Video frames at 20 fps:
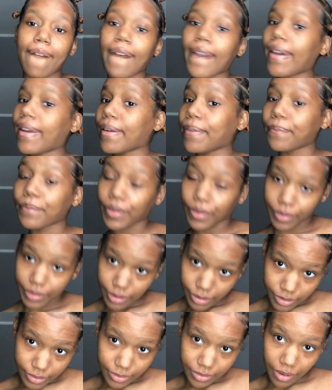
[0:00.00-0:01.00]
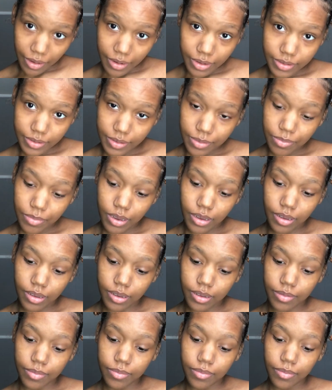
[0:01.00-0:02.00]
and I'm very excited to meet
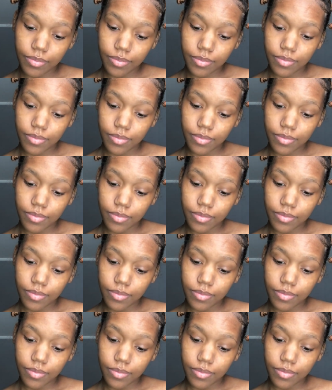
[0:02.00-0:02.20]
him